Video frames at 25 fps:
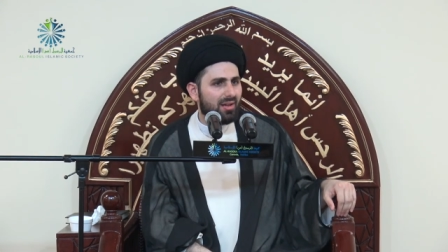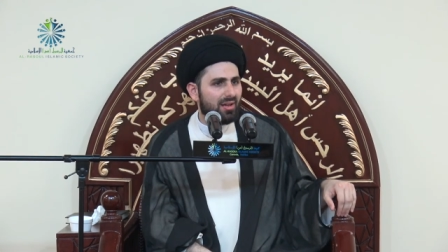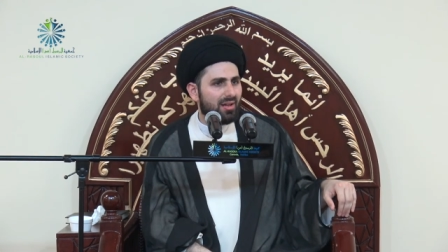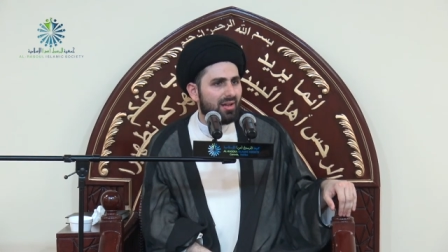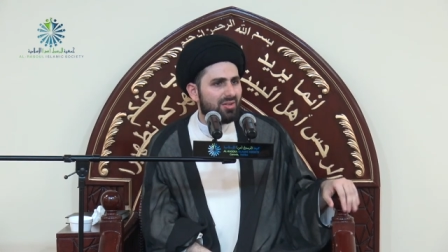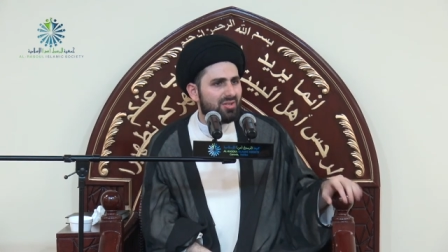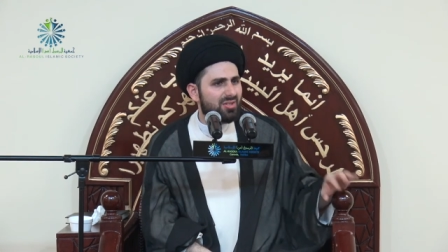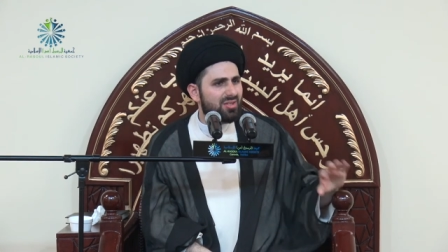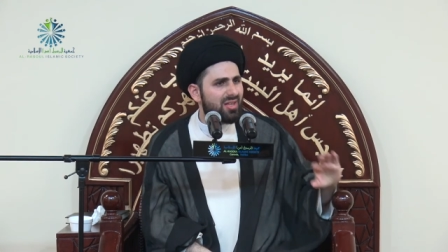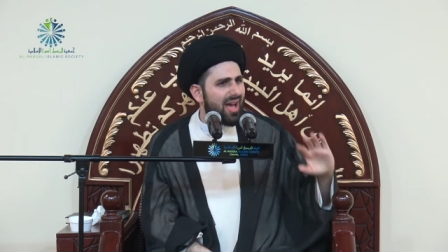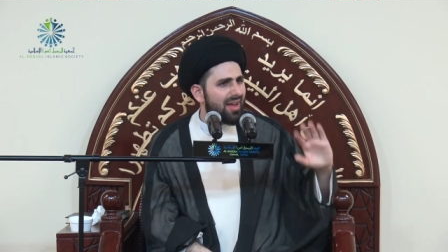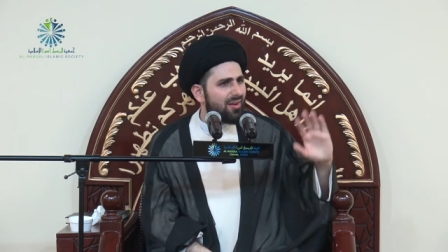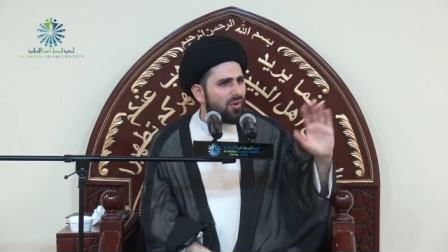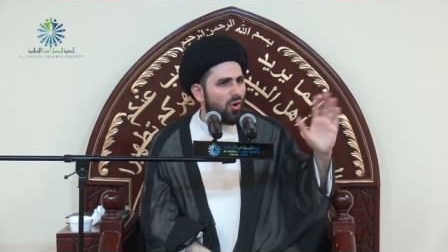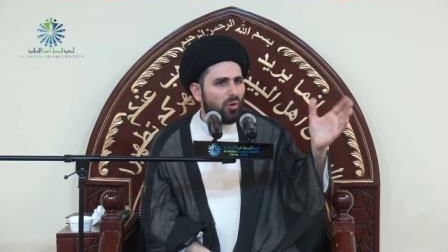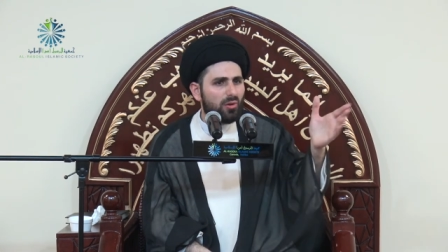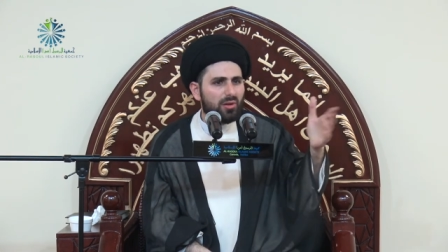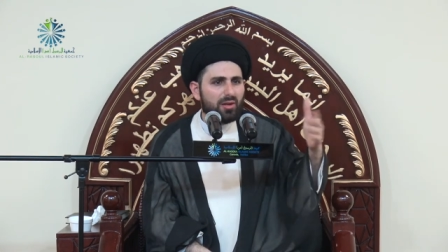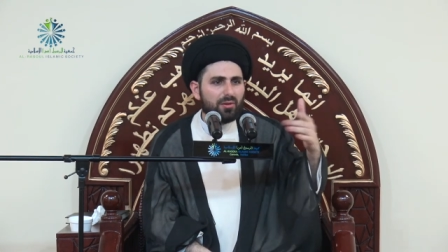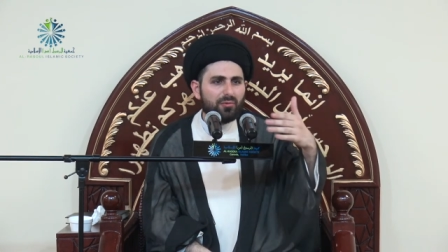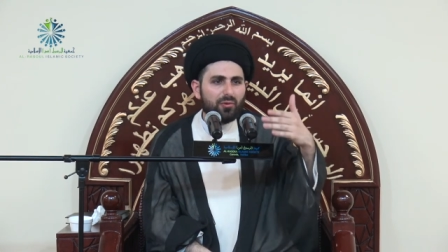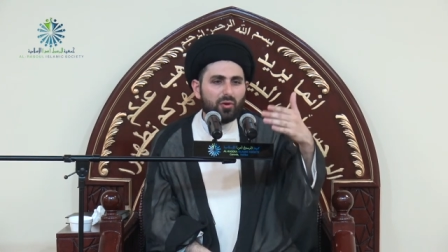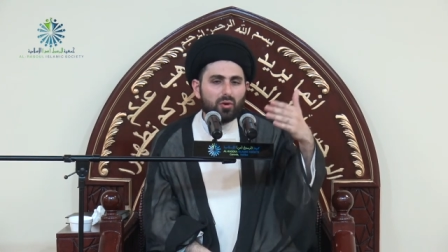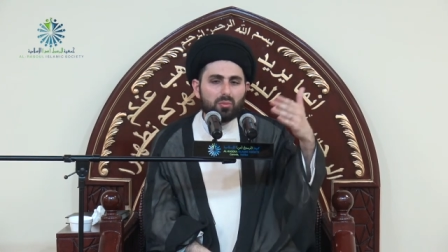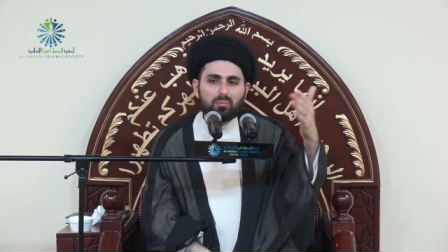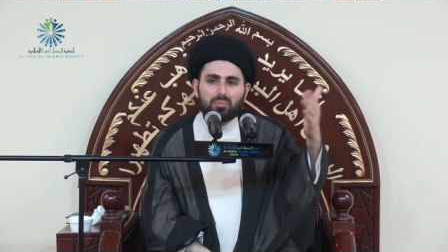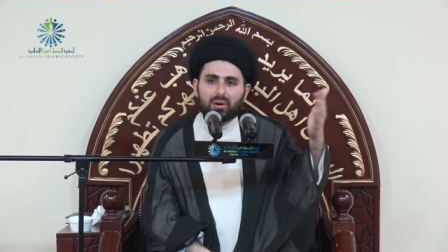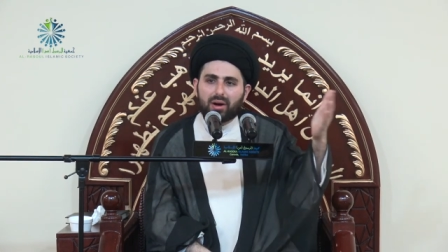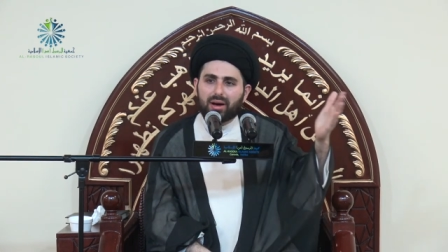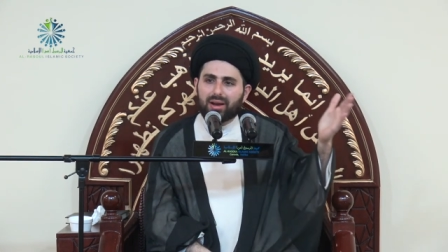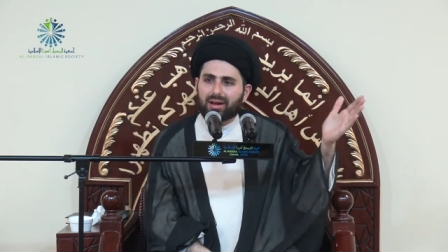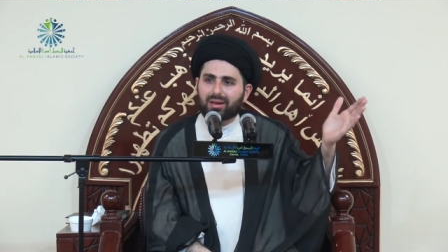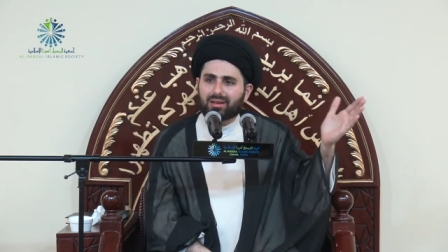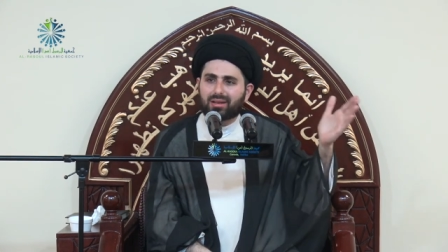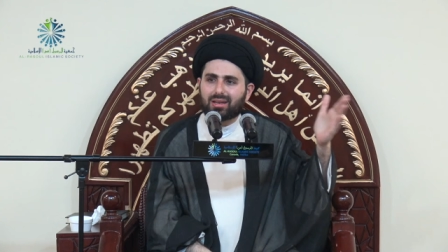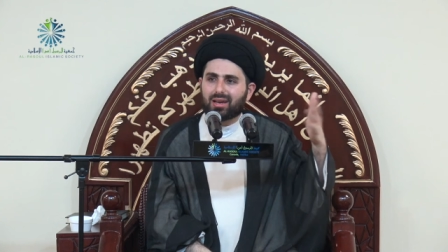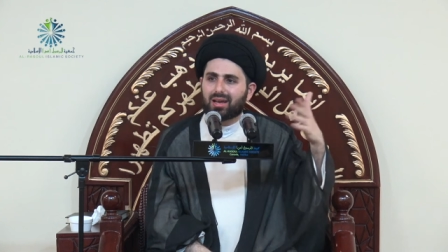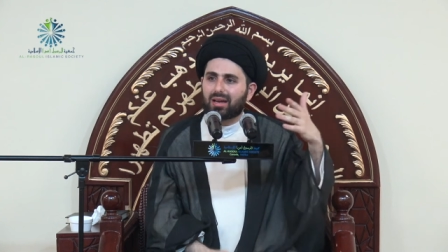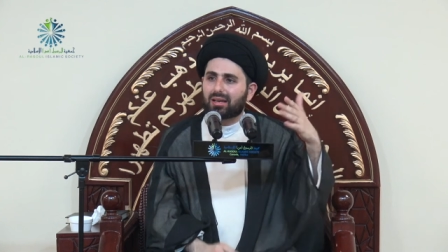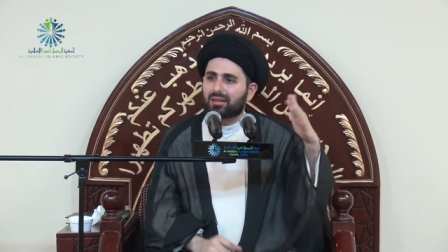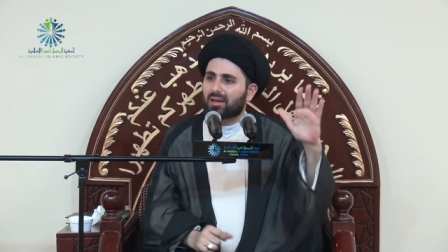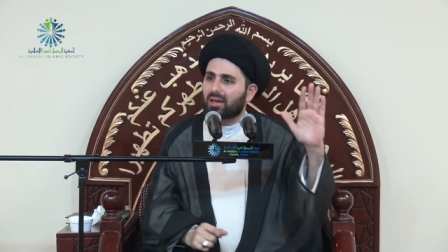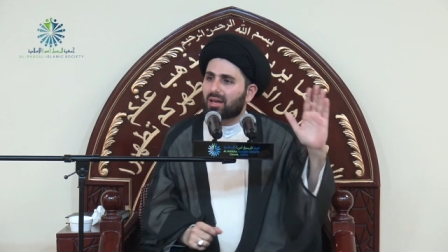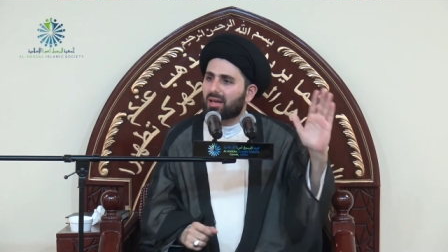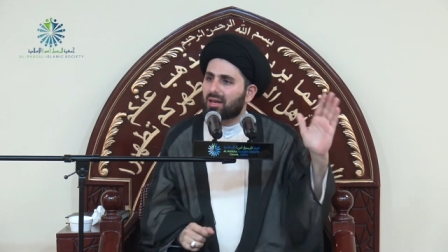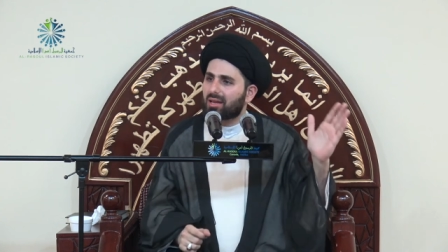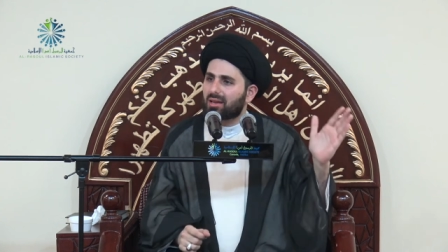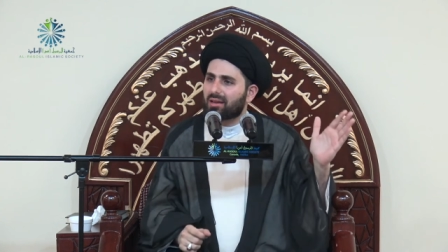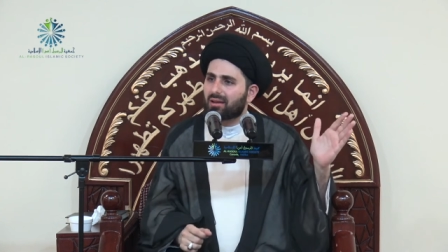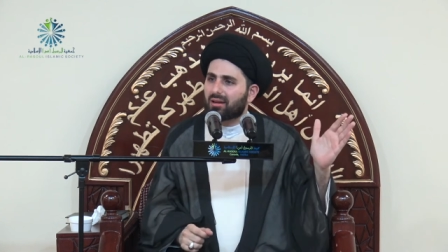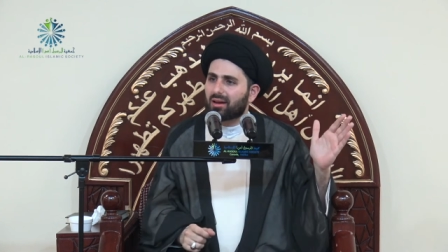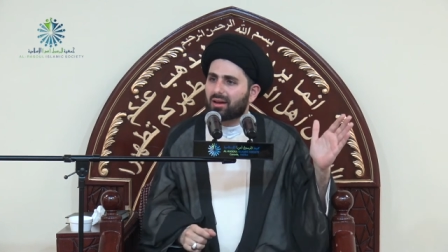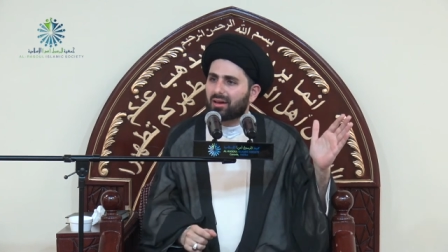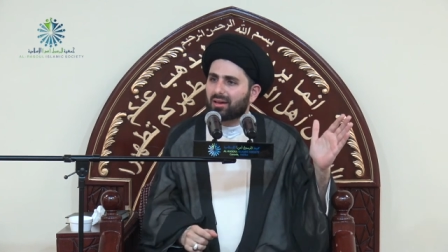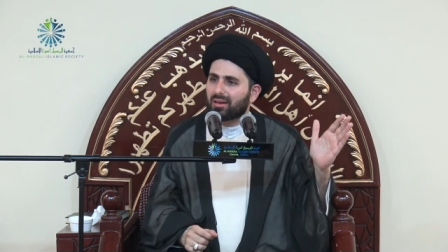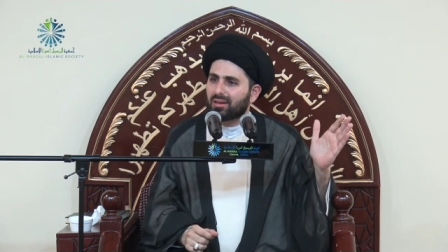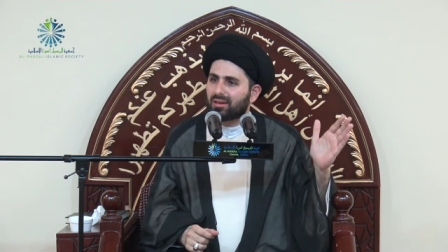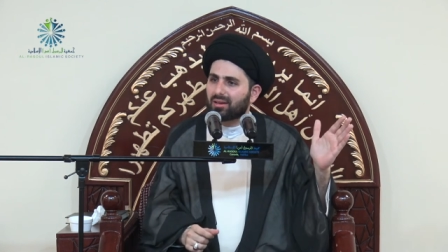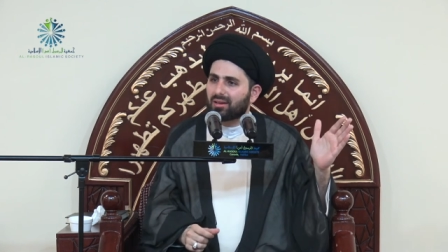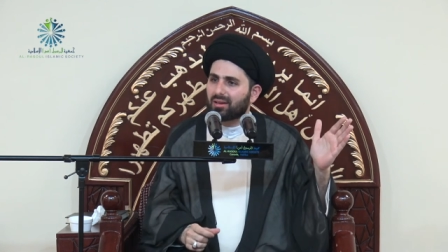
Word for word: It's not only for barakah and khairah.